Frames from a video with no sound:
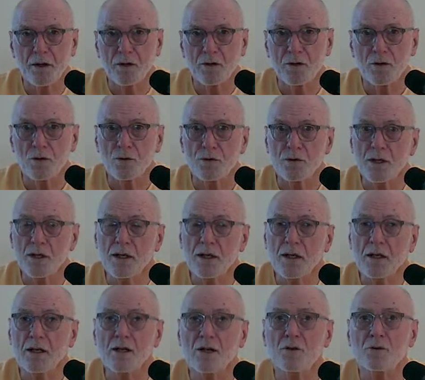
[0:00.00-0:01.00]
So
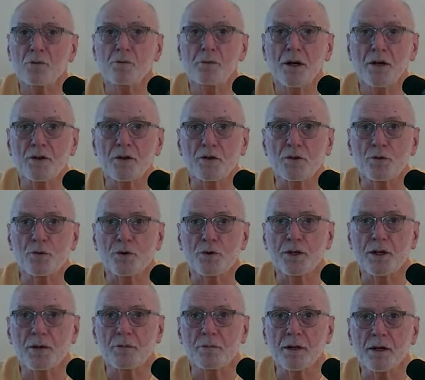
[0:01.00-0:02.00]
sitting in his presence for
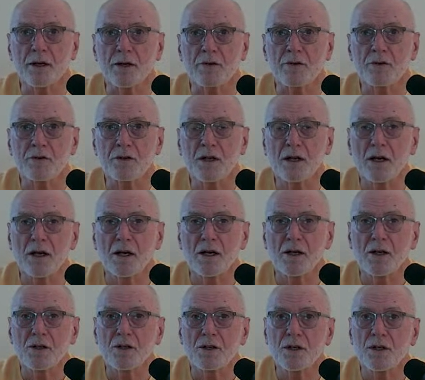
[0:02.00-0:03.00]
10 minutes,
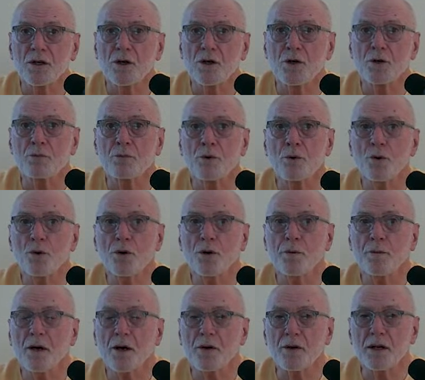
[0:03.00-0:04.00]
she learned more
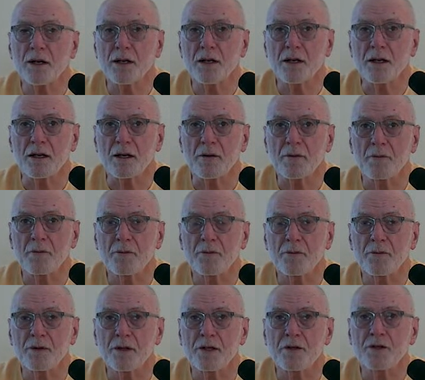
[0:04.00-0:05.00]
about India
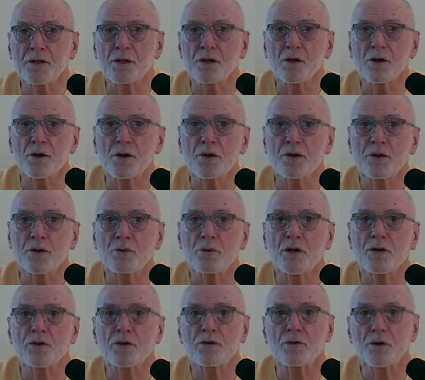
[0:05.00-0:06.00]
than she learned the
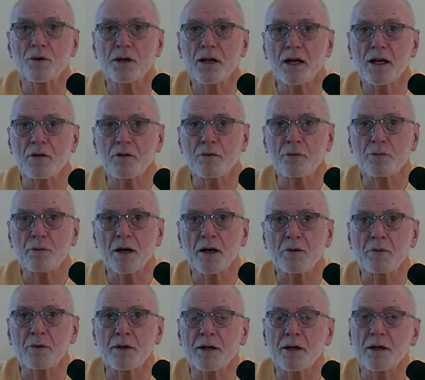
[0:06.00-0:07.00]
rest of her life by
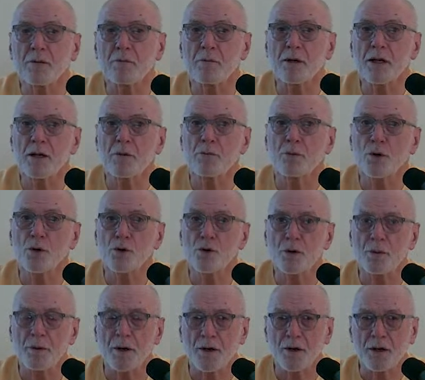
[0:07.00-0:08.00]
reading many books
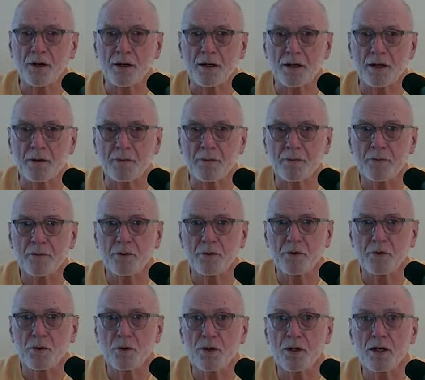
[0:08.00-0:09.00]
about India.
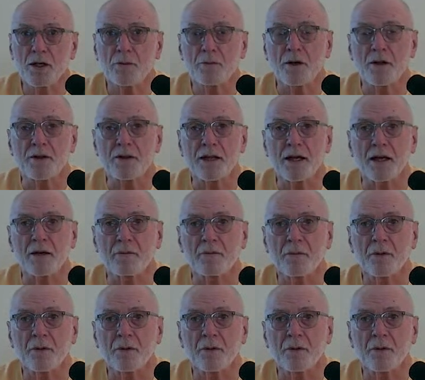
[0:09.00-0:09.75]
So think about that.